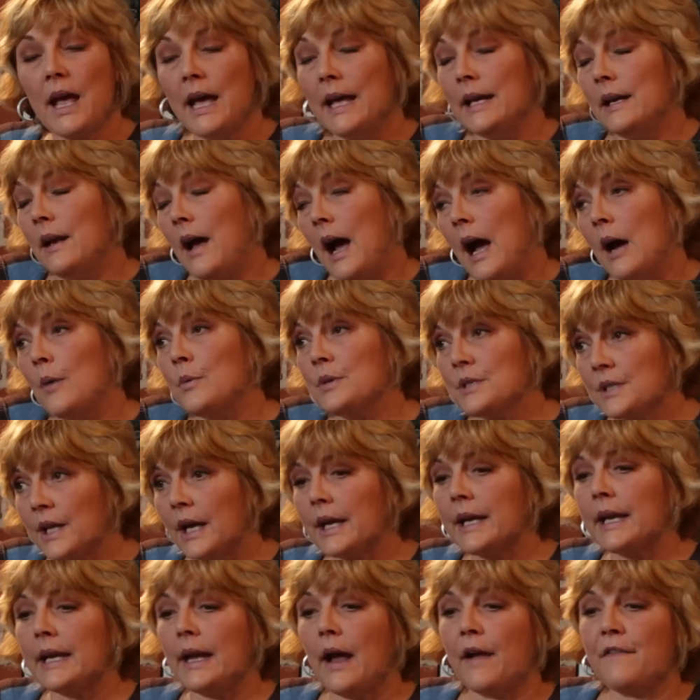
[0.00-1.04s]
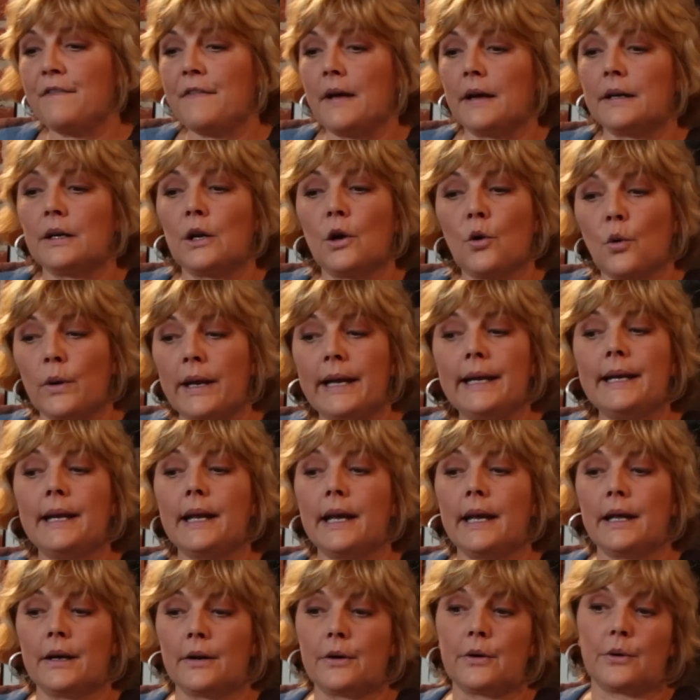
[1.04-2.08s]
and I was lucky. I found a
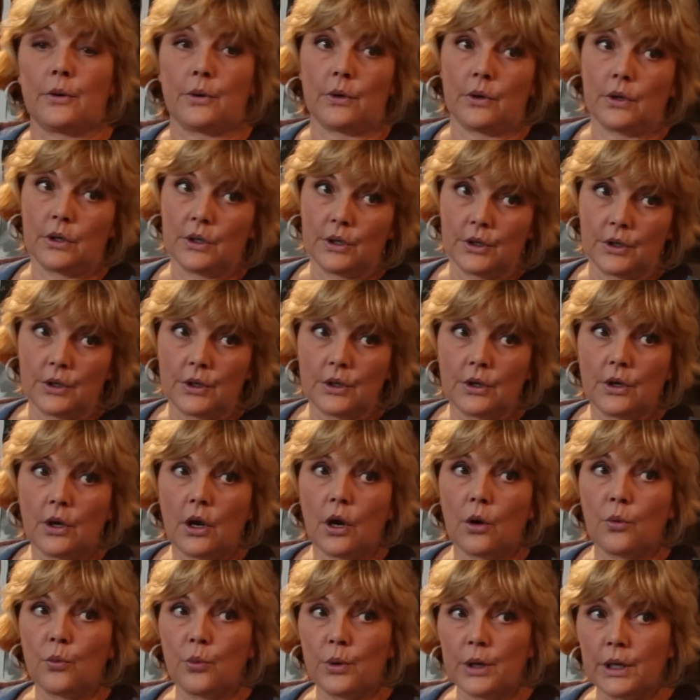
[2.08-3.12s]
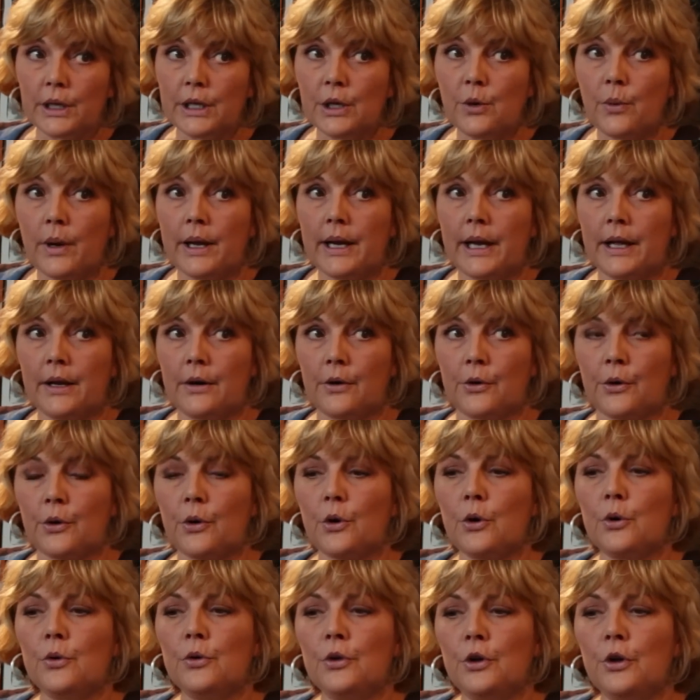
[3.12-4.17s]
great editor, a really great
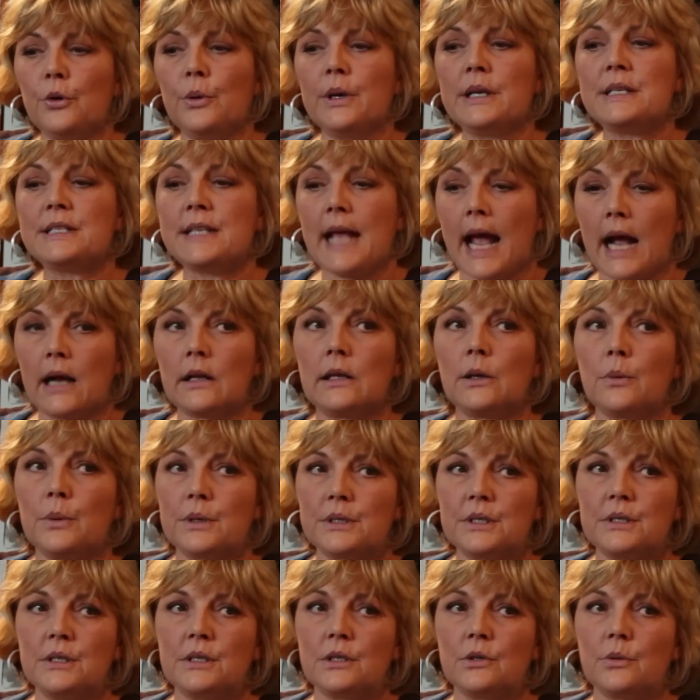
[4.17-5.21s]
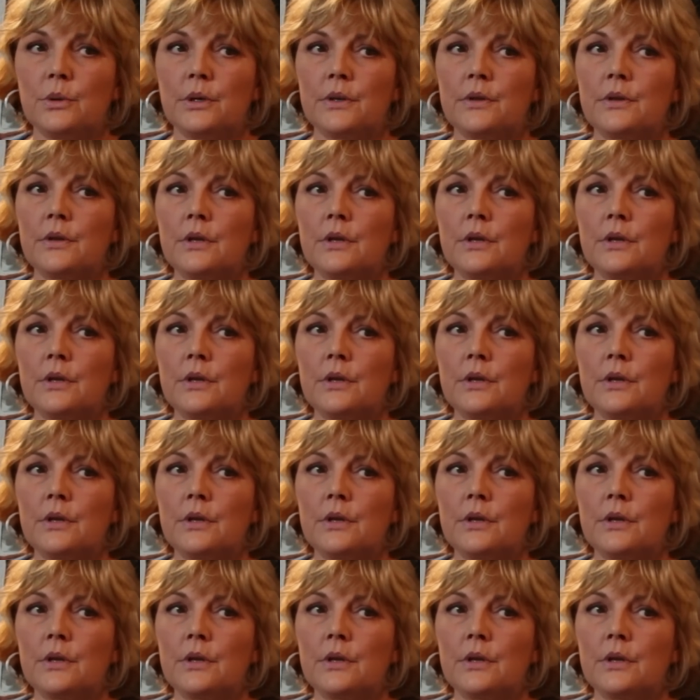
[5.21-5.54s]
editor who knew exactly what to do with.